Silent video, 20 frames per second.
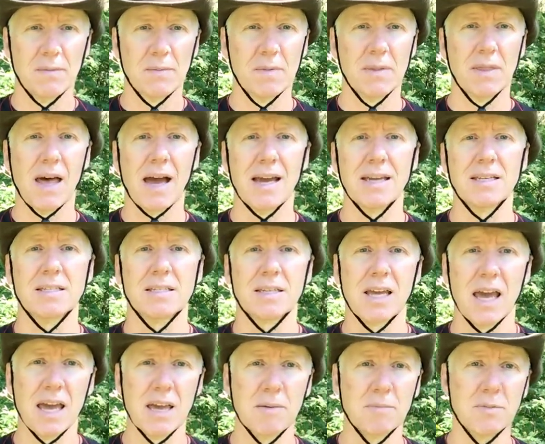
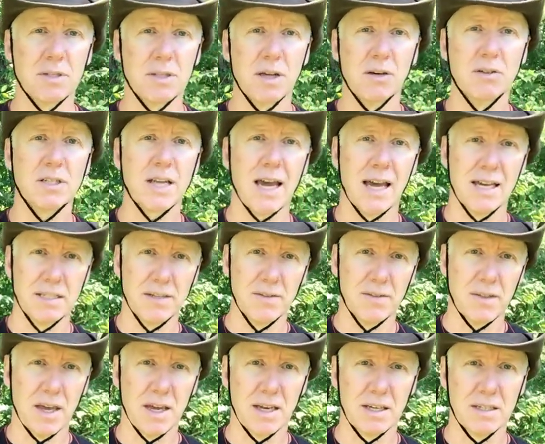nightscapes, those kinds of
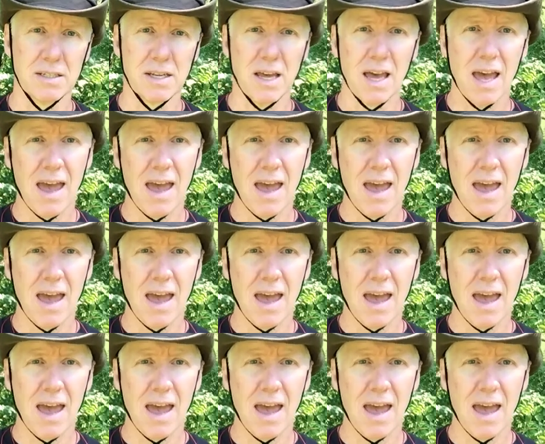things.